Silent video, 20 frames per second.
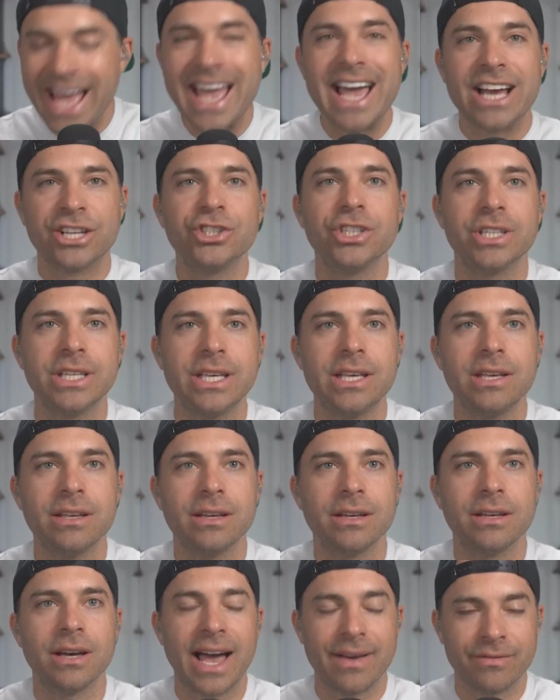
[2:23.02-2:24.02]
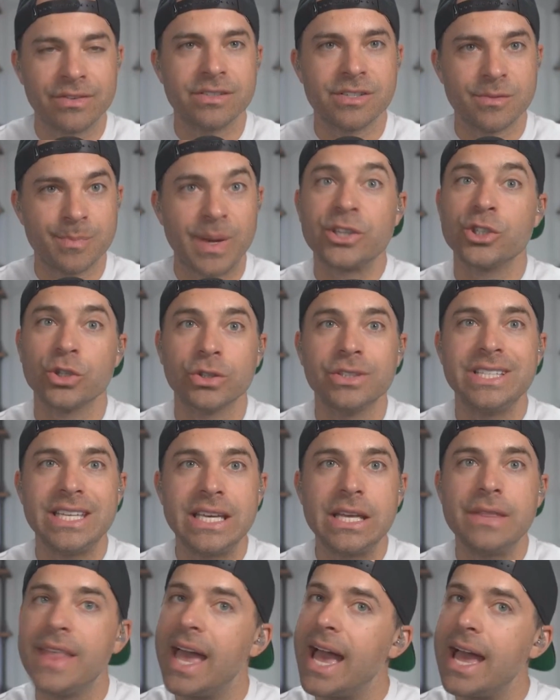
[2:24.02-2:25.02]
I actually have a
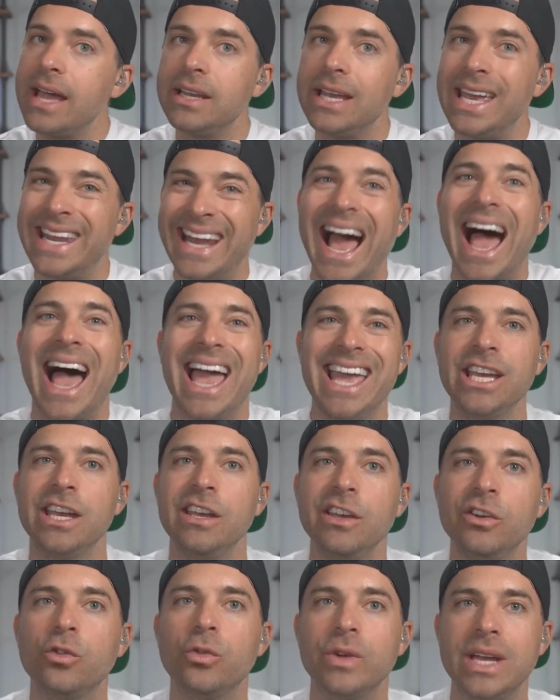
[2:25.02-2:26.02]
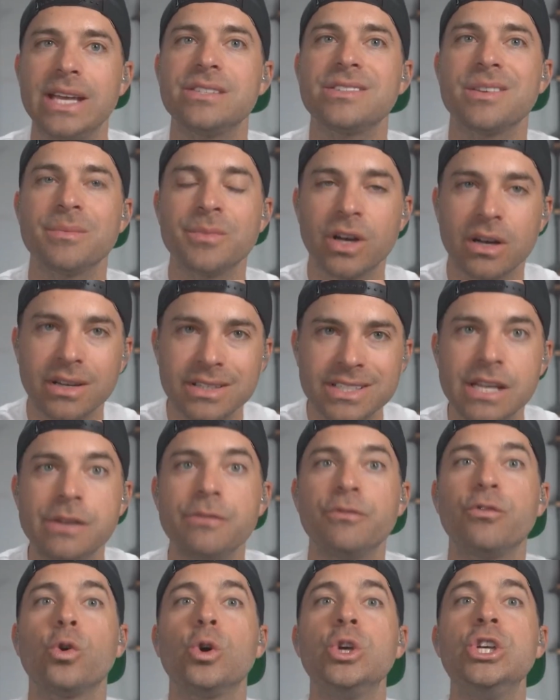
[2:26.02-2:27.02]
specialty in that, and I can create some
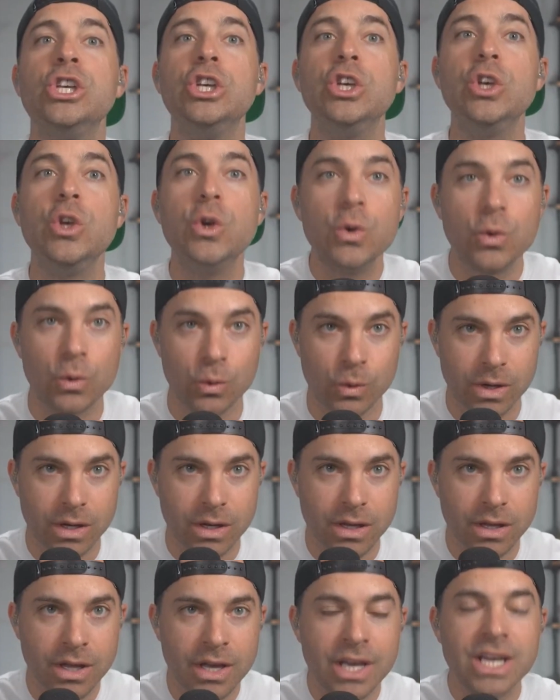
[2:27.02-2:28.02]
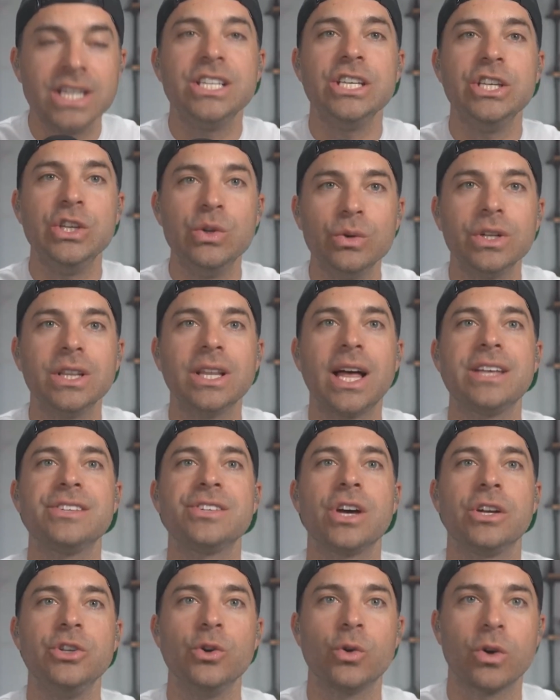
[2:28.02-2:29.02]
content for you to
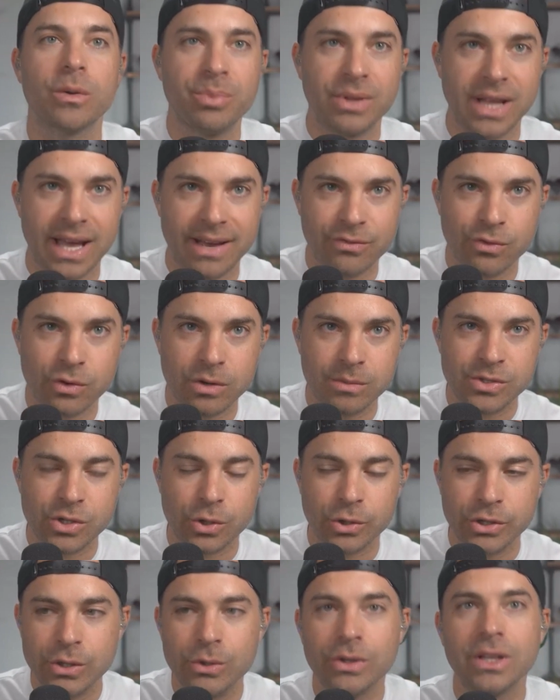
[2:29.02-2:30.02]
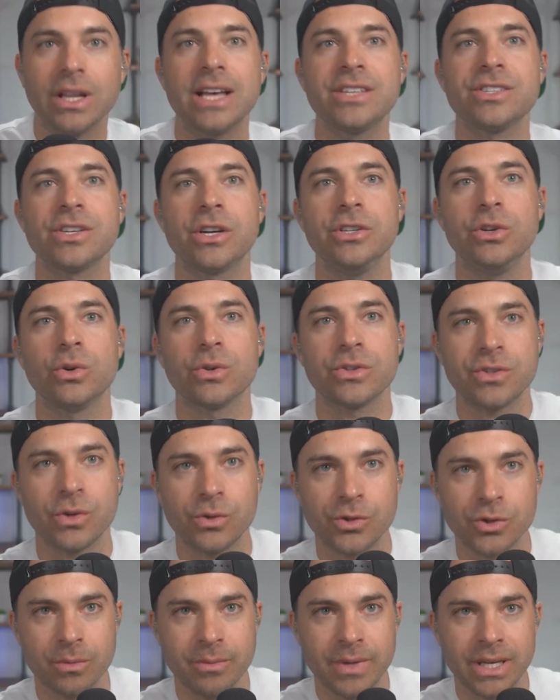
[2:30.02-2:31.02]
utilize on your platforms or utilize on your
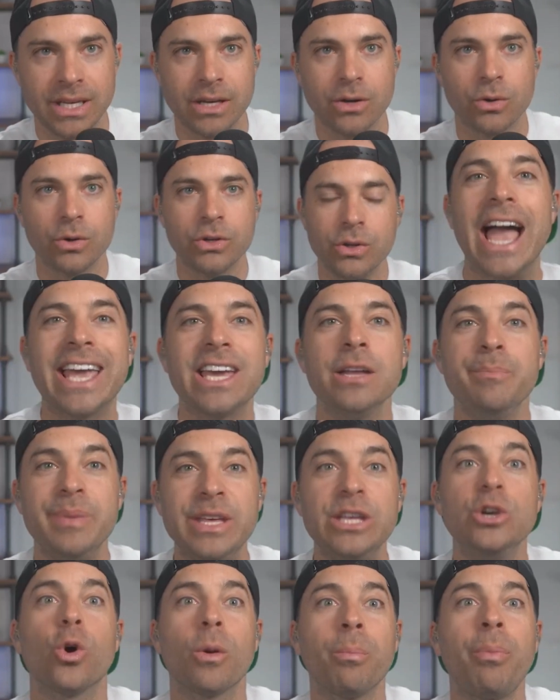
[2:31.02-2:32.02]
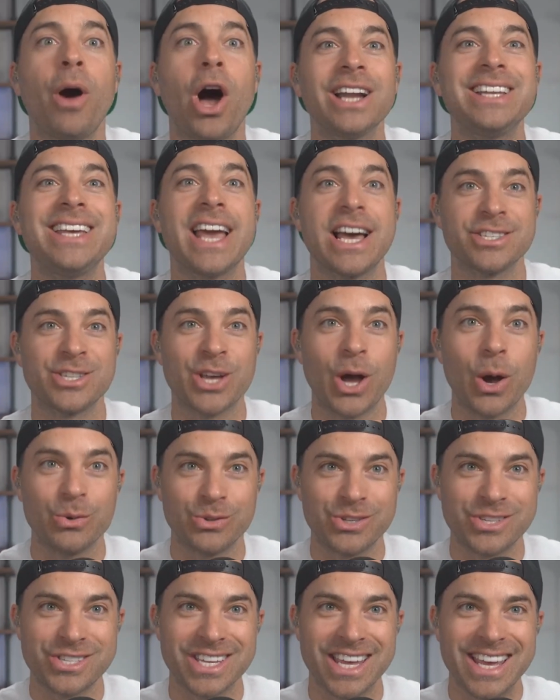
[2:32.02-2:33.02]
social media, or I can be your podcast
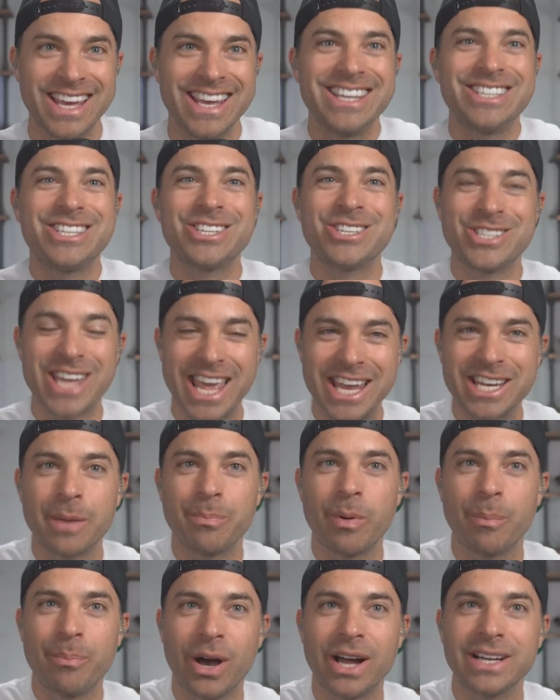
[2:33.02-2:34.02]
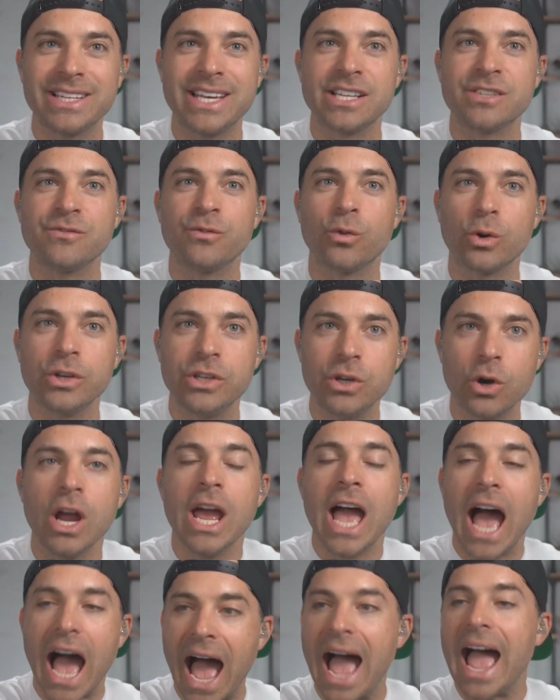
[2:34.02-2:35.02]
host to stand up a podcast for you.
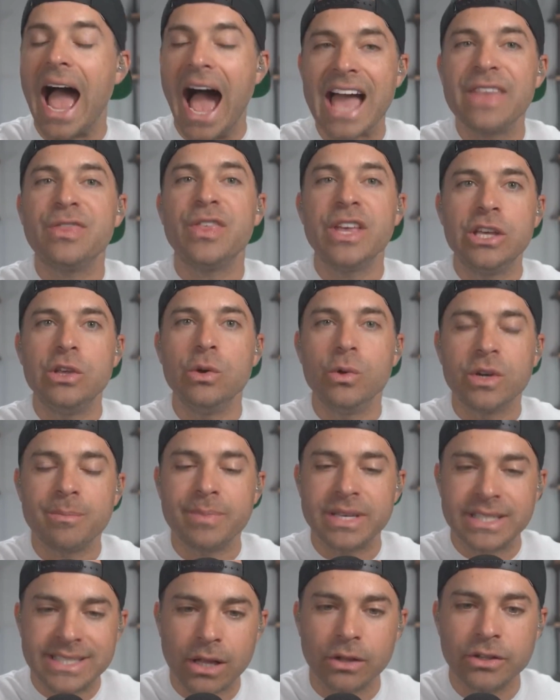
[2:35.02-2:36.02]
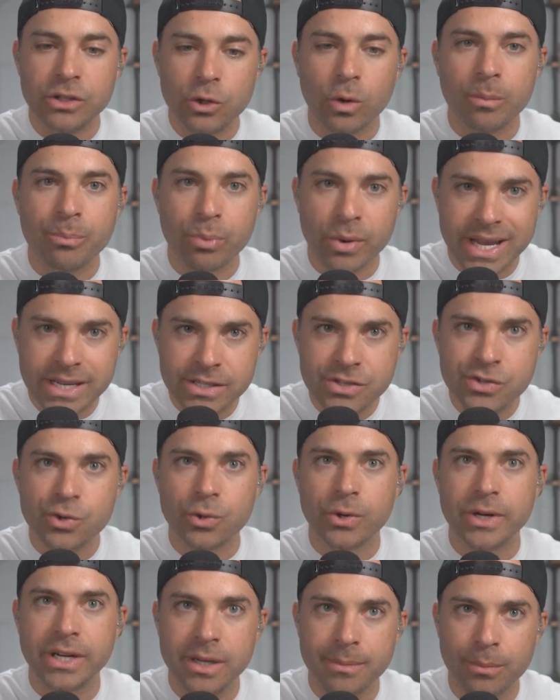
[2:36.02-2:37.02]
I think you can be telling your brand
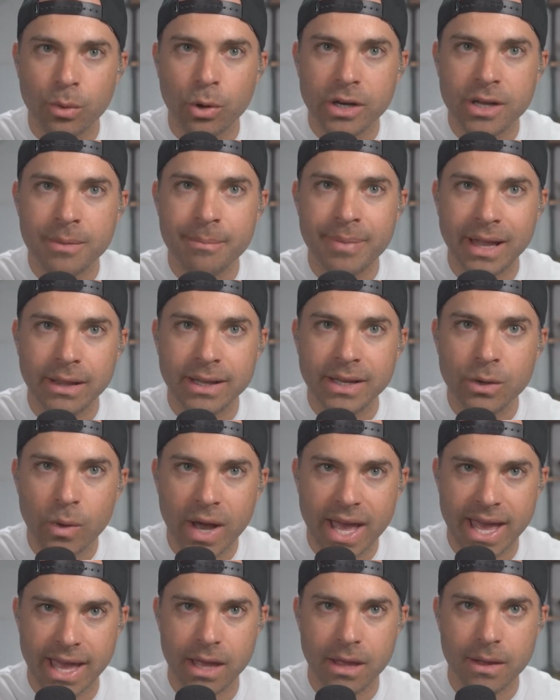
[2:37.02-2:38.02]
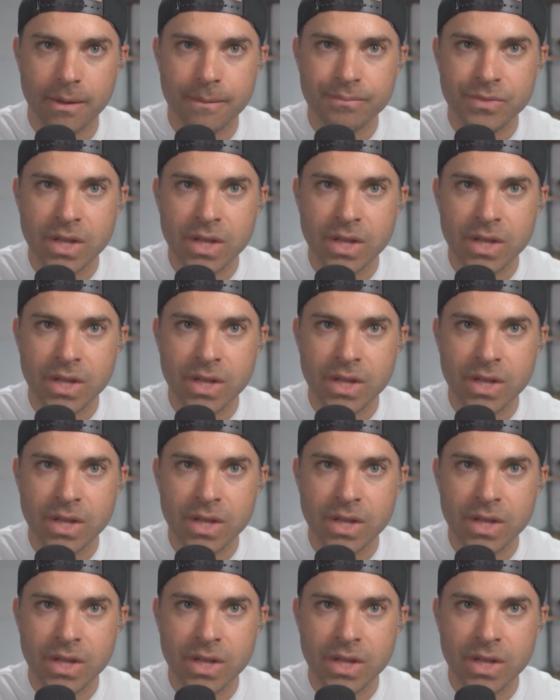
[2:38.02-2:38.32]
story in a more compelling way.